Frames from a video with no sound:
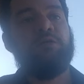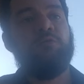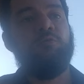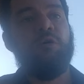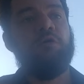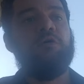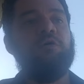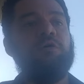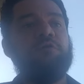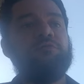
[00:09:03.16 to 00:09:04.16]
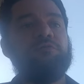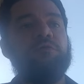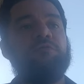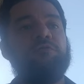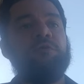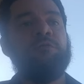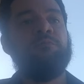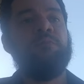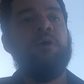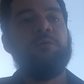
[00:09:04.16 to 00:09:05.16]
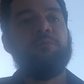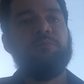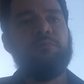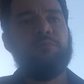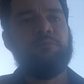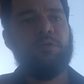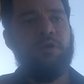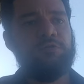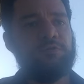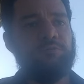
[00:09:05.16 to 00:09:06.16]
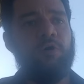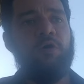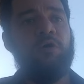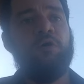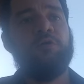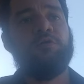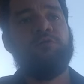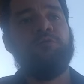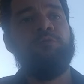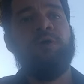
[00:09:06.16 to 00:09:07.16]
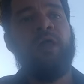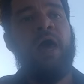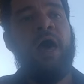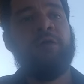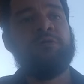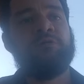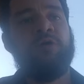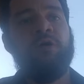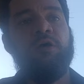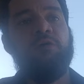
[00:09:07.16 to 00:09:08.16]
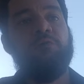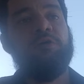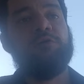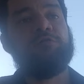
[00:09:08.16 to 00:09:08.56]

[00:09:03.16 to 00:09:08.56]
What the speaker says: in the world of serfdom, a small human ant with a